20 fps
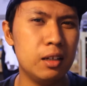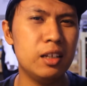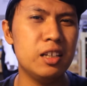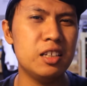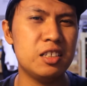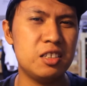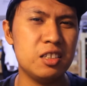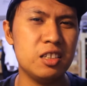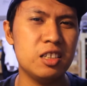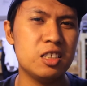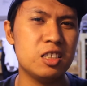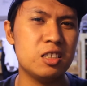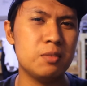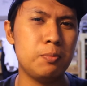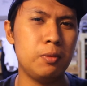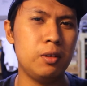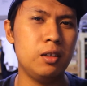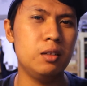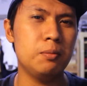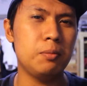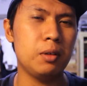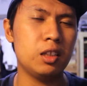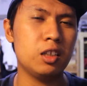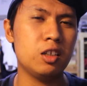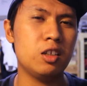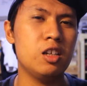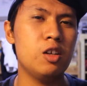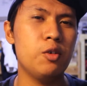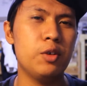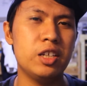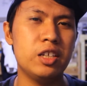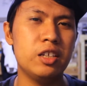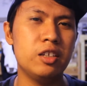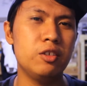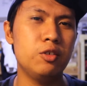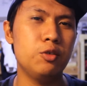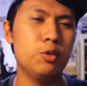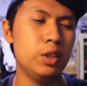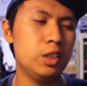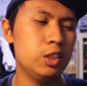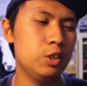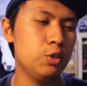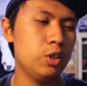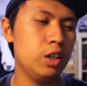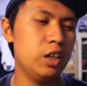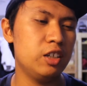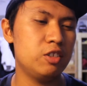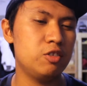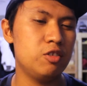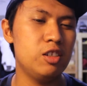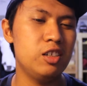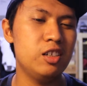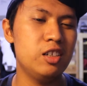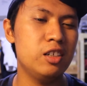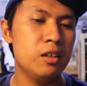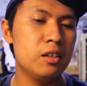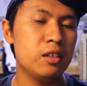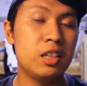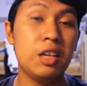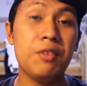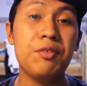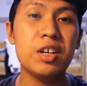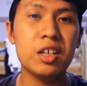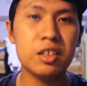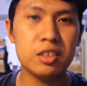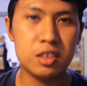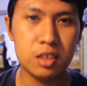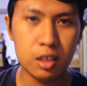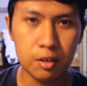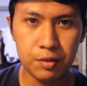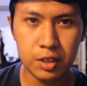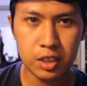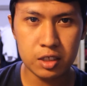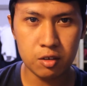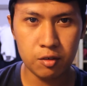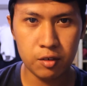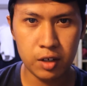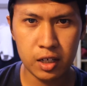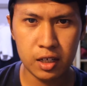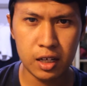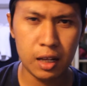this is in particular when you are actually giving a service, right?